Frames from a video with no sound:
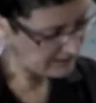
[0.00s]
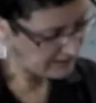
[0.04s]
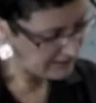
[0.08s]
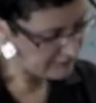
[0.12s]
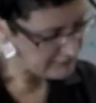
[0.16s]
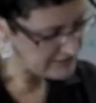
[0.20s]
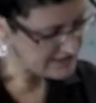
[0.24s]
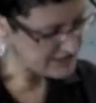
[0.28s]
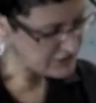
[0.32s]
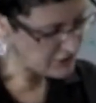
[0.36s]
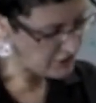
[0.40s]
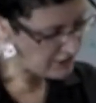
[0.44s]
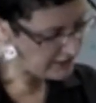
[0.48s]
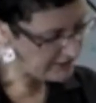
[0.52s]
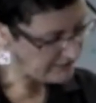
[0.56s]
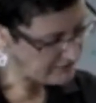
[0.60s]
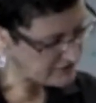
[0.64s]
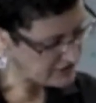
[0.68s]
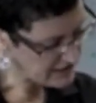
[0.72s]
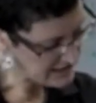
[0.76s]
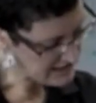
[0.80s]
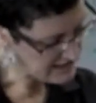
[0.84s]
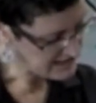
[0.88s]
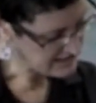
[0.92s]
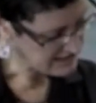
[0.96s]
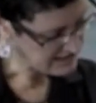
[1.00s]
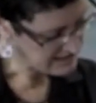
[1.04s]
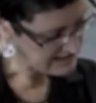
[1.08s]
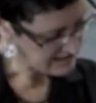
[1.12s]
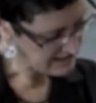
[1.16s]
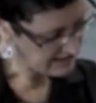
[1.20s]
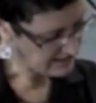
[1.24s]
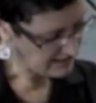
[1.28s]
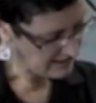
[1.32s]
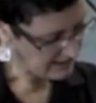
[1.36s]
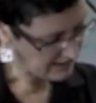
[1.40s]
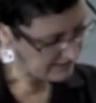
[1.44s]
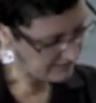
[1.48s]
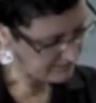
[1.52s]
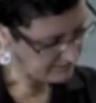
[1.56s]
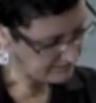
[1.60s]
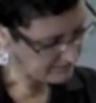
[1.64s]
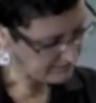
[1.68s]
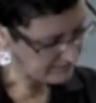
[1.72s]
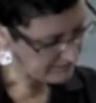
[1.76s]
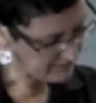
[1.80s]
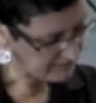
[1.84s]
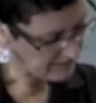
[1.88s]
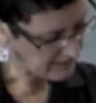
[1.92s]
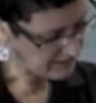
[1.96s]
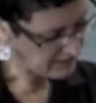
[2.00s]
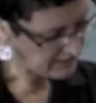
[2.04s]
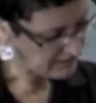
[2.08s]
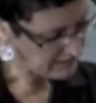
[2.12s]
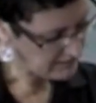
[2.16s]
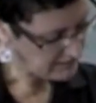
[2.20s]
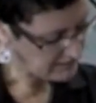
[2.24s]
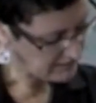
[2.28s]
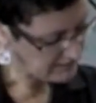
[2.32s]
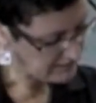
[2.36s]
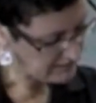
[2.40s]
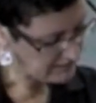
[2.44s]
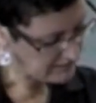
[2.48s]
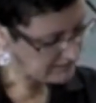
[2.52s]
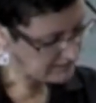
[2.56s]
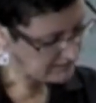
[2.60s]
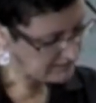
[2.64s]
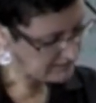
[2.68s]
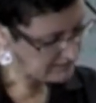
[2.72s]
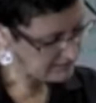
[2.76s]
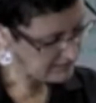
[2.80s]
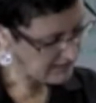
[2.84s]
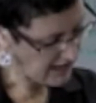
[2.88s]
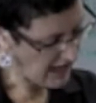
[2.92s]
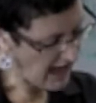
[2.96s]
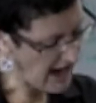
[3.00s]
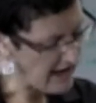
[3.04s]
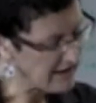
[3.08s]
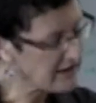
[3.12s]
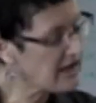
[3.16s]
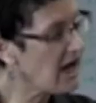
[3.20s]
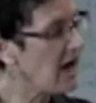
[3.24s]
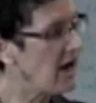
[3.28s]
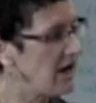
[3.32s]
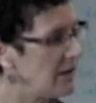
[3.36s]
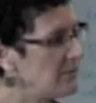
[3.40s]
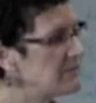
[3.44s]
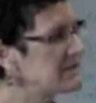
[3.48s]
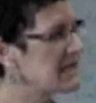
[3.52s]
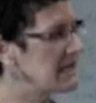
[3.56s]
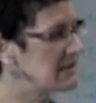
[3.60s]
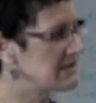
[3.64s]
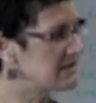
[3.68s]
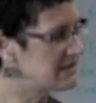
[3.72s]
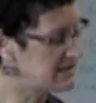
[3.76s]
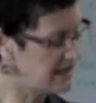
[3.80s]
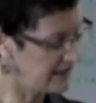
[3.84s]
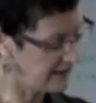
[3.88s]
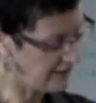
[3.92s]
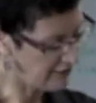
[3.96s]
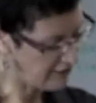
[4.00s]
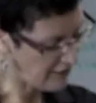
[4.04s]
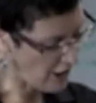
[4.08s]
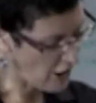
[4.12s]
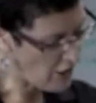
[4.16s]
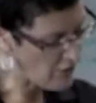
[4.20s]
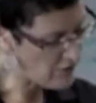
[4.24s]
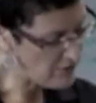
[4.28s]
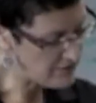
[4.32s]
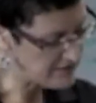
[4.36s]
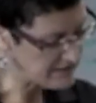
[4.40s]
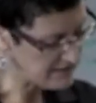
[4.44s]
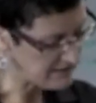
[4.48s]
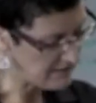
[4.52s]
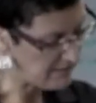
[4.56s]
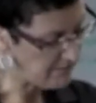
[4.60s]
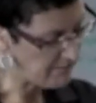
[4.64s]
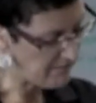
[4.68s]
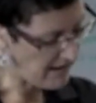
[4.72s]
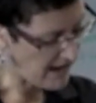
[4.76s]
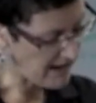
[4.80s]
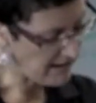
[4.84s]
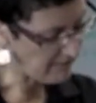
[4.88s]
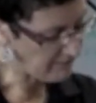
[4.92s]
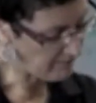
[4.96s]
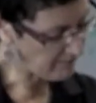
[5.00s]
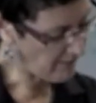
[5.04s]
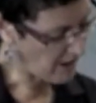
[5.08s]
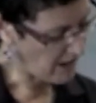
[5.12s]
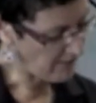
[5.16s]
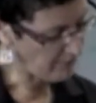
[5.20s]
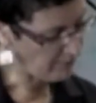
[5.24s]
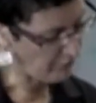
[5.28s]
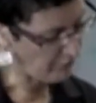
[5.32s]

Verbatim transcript: uh, restorative justice um, outcomes, as I said, are those meant by